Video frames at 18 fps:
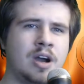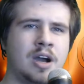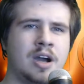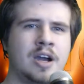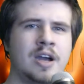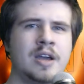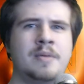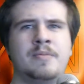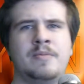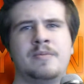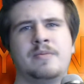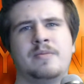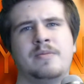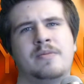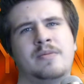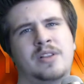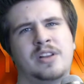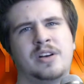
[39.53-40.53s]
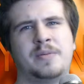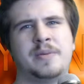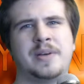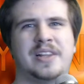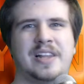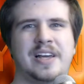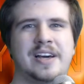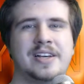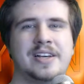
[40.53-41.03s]
I'm a little bit
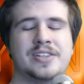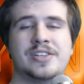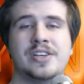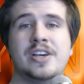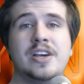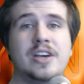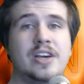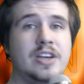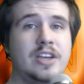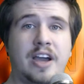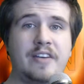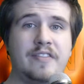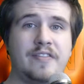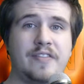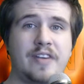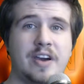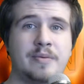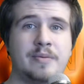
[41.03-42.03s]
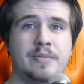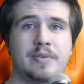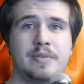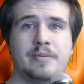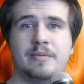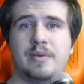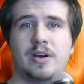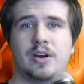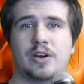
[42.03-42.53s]
less. I found
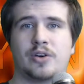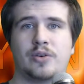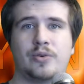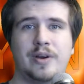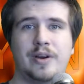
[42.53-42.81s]
a career